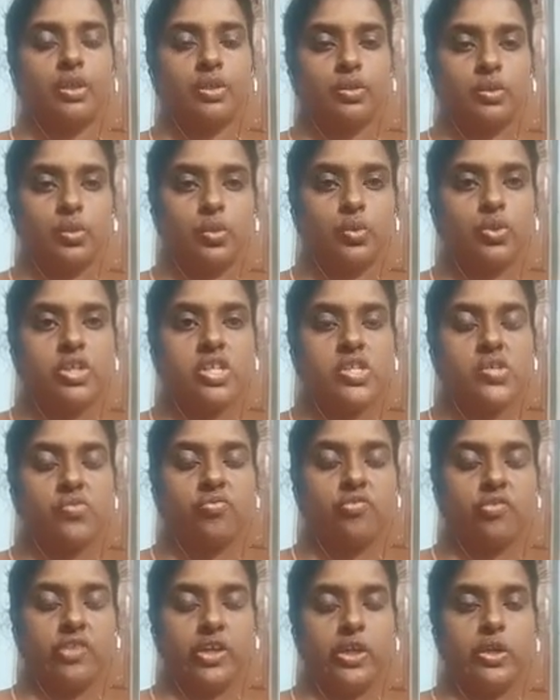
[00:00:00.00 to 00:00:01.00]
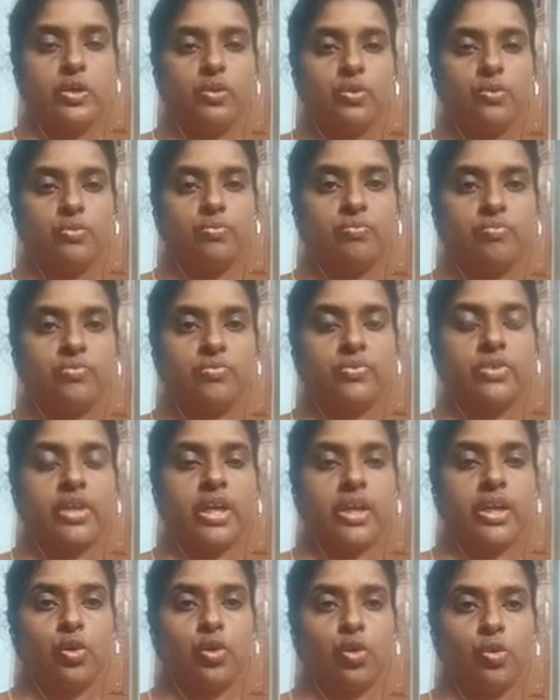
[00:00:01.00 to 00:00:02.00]
Through this video,
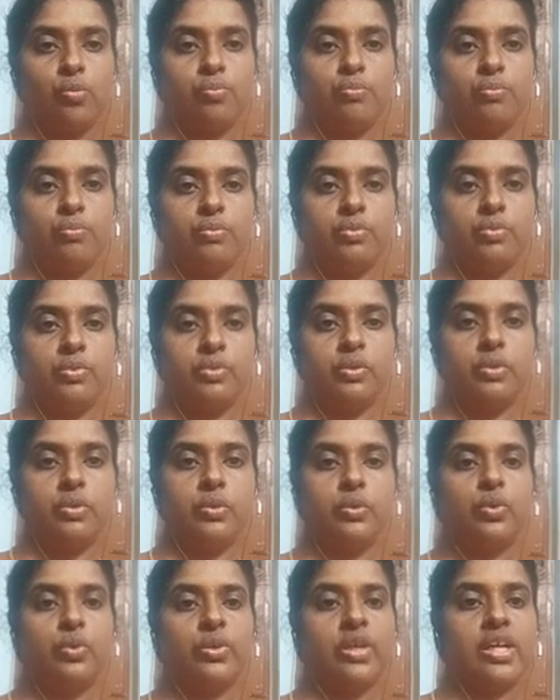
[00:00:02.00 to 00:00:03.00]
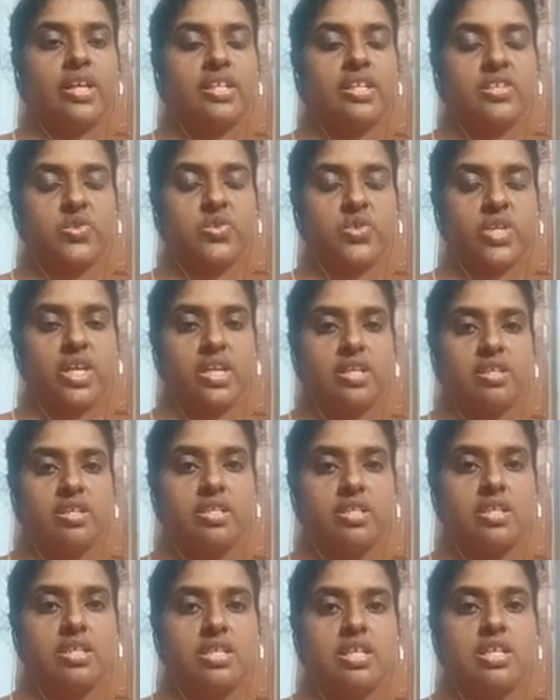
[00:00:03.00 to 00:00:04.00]
I hope you could understand
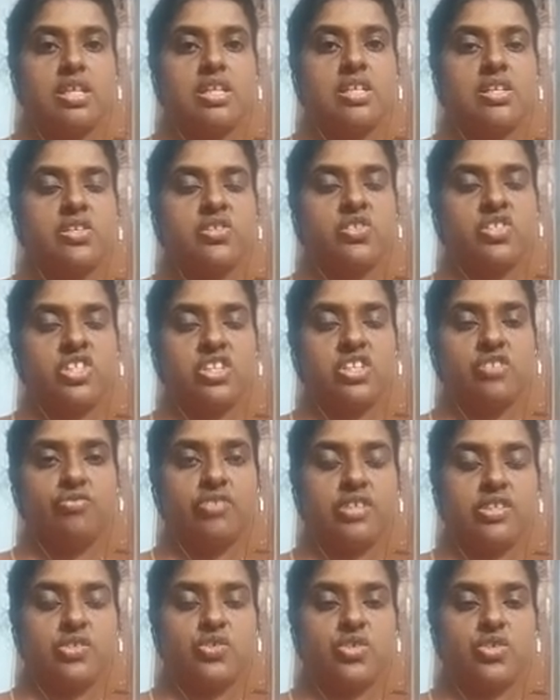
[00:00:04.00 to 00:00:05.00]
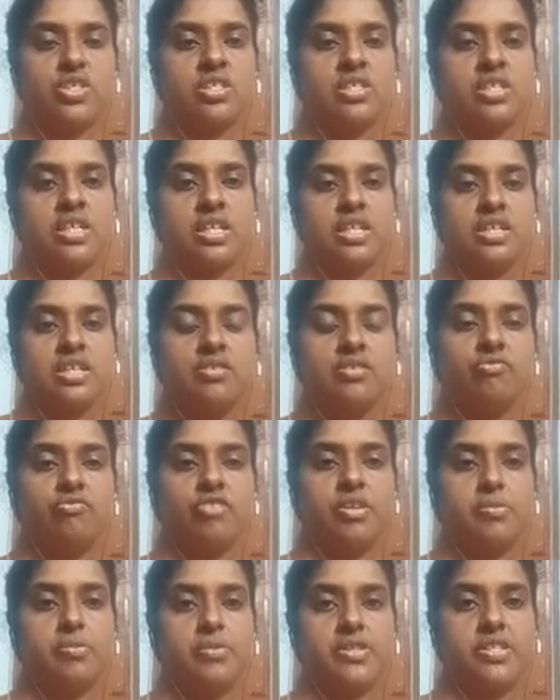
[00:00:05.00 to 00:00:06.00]
string functions in
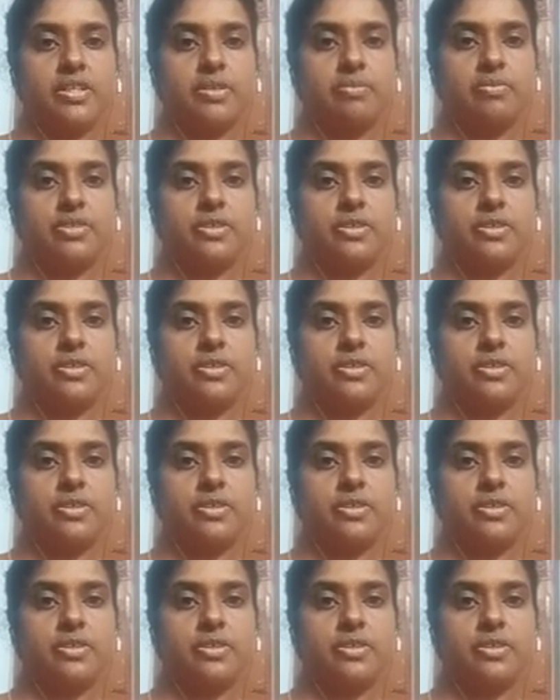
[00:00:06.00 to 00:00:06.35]
VB script.